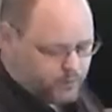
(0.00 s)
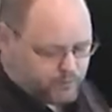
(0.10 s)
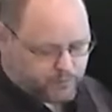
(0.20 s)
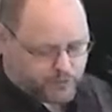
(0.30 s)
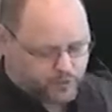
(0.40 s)

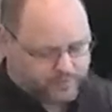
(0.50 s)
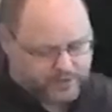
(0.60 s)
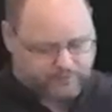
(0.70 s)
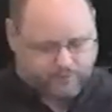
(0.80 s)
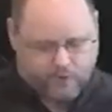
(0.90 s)

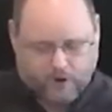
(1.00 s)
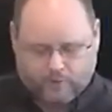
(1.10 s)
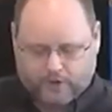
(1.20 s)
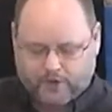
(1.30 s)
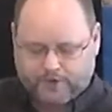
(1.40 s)
moving
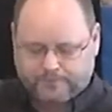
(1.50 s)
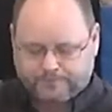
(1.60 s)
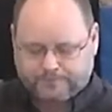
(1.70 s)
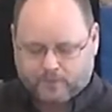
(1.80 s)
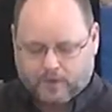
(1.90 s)
forward,
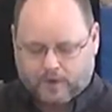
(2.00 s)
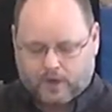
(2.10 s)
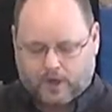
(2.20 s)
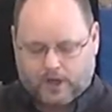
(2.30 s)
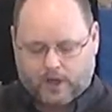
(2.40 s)

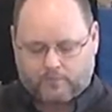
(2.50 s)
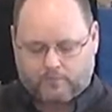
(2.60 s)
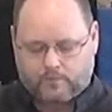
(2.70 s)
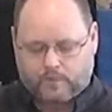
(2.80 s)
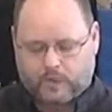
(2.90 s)

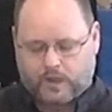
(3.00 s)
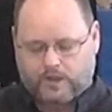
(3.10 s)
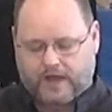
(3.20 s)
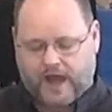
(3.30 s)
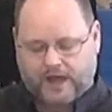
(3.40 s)
um,
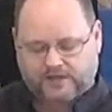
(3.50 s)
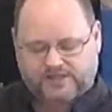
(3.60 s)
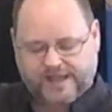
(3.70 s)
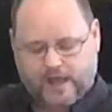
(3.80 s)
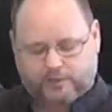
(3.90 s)
God
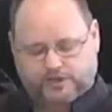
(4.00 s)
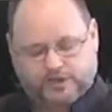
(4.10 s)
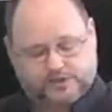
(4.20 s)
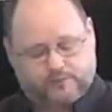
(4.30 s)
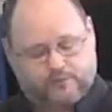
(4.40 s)

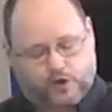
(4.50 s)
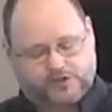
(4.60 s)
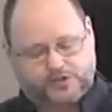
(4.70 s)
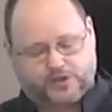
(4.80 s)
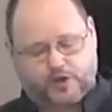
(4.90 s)
establishes in
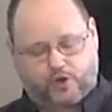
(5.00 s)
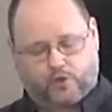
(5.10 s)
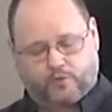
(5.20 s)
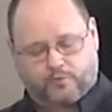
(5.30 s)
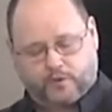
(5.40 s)
verse
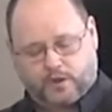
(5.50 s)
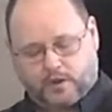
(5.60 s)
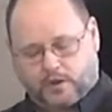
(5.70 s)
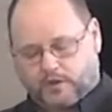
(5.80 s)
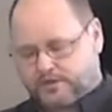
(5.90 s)
2
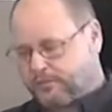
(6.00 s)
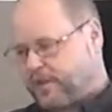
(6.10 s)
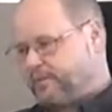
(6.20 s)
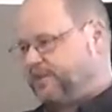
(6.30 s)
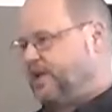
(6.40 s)
some
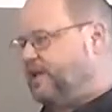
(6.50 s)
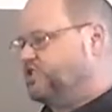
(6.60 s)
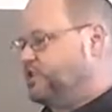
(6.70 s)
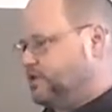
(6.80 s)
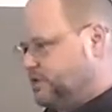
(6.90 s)

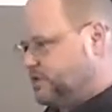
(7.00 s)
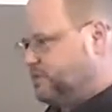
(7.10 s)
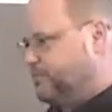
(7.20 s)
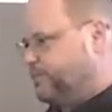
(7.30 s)
limitations.